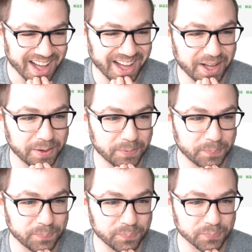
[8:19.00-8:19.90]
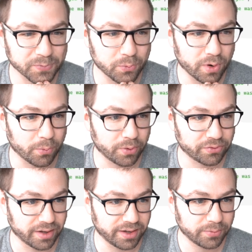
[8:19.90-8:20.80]
Um, where
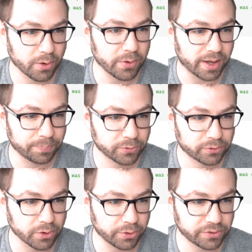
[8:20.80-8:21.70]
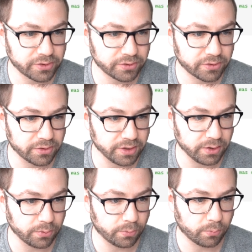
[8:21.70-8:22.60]
was I? Oh yeah, so this is
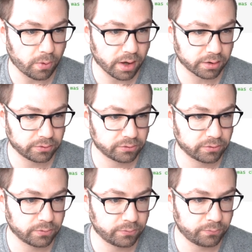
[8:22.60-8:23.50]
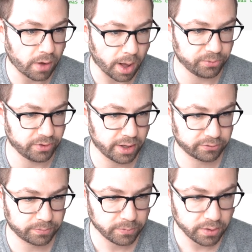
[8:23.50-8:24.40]
the watch
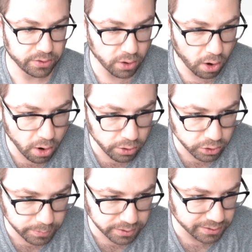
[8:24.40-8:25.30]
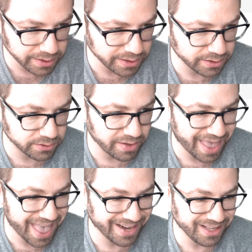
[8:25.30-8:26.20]
object. The argument is
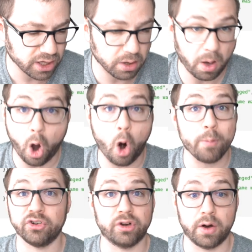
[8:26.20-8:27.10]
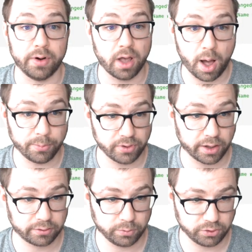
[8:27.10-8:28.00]
any arbitrary
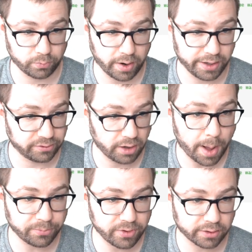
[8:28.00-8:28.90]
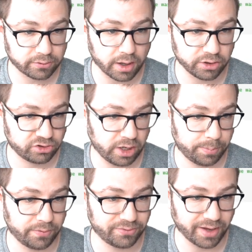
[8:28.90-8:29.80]
object, which is why it's an object, a
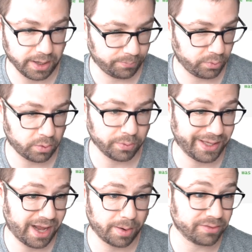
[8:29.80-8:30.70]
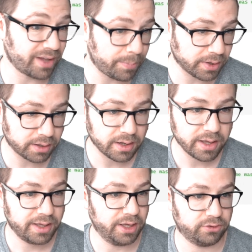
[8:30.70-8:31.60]
shape of type. We don't really care about typing it.
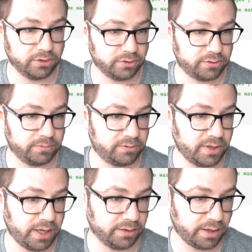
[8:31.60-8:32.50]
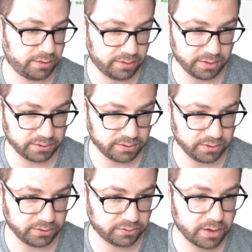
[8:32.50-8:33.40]
It's just saying that this
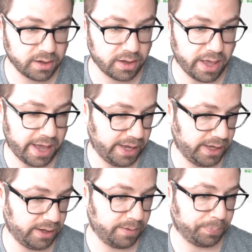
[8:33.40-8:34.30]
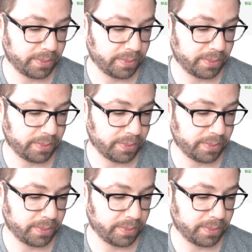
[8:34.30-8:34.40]
is a